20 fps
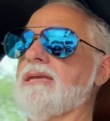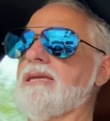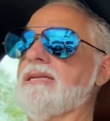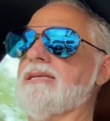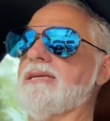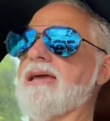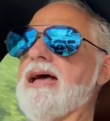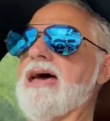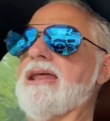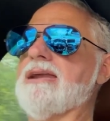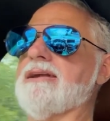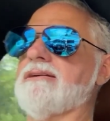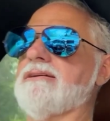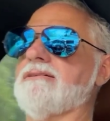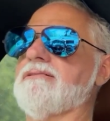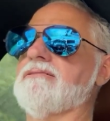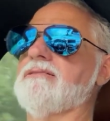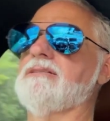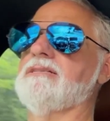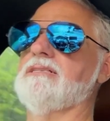
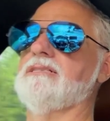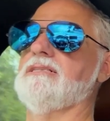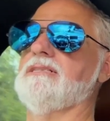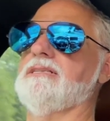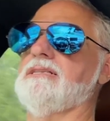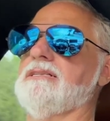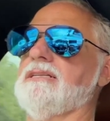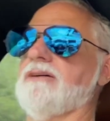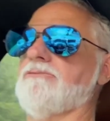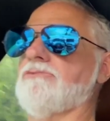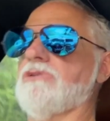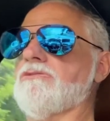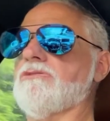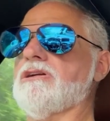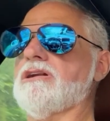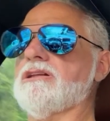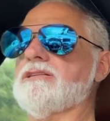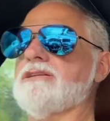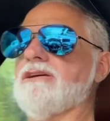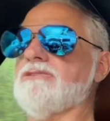Canada, that we were
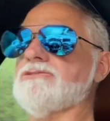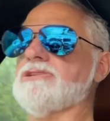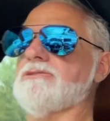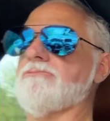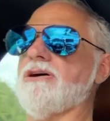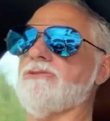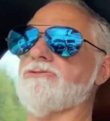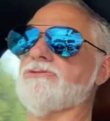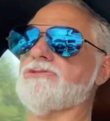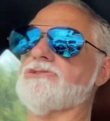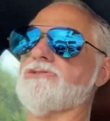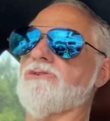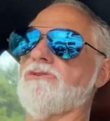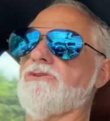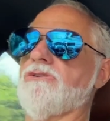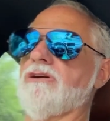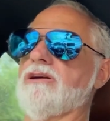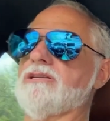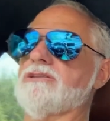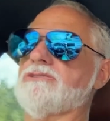going to tell some other
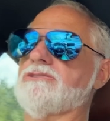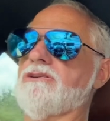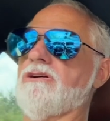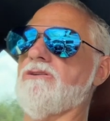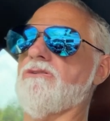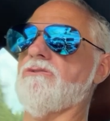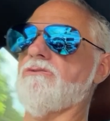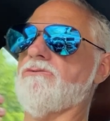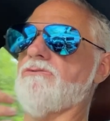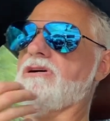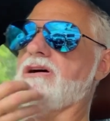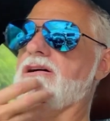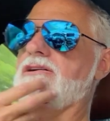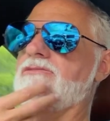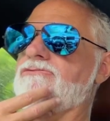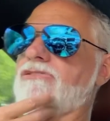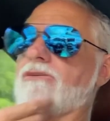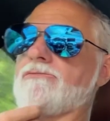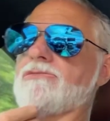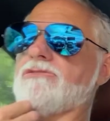stories
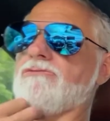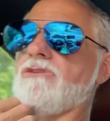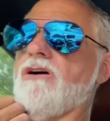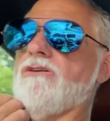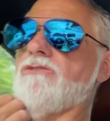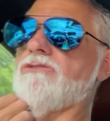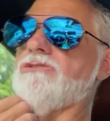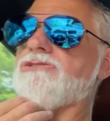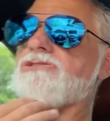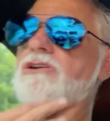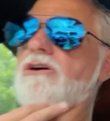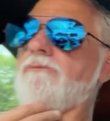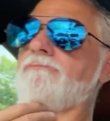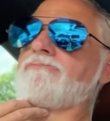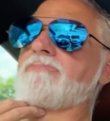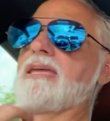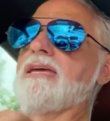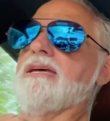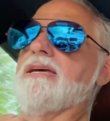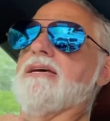from the road. So
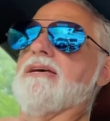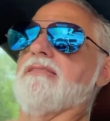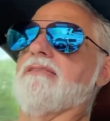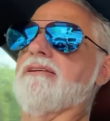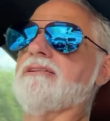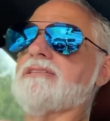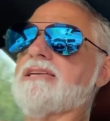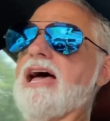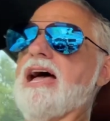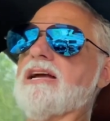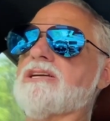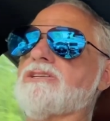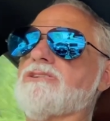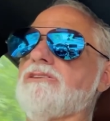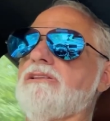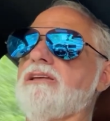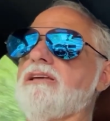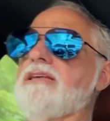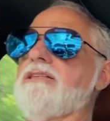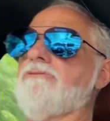this
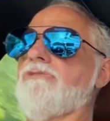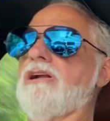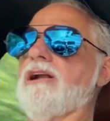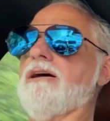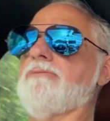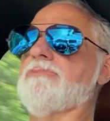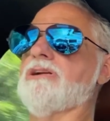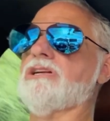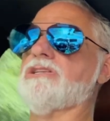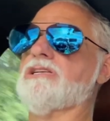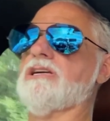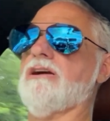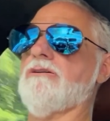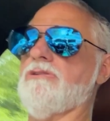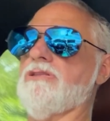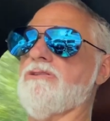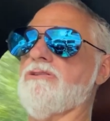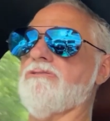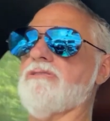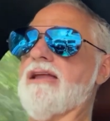actually, the one I'm going to share
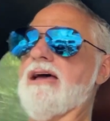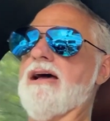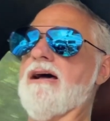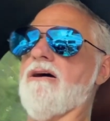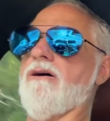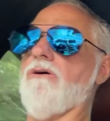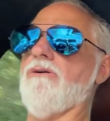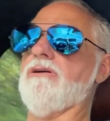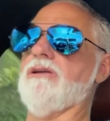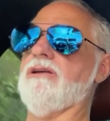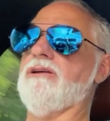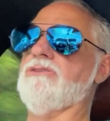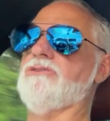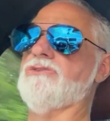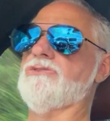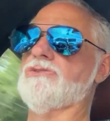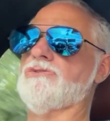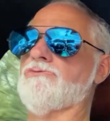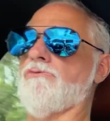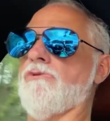with you now,
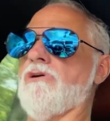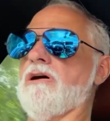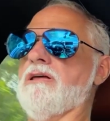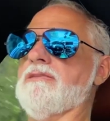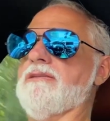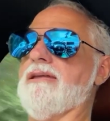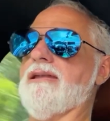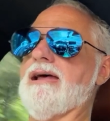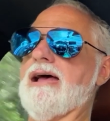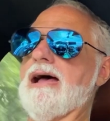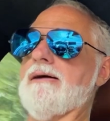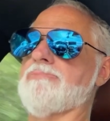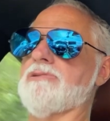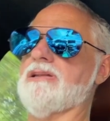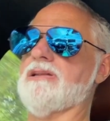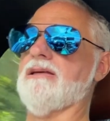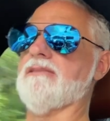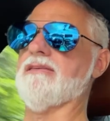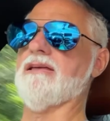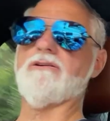is one that
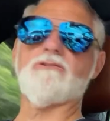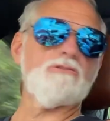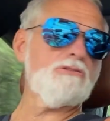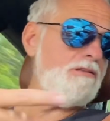happened, I think, on the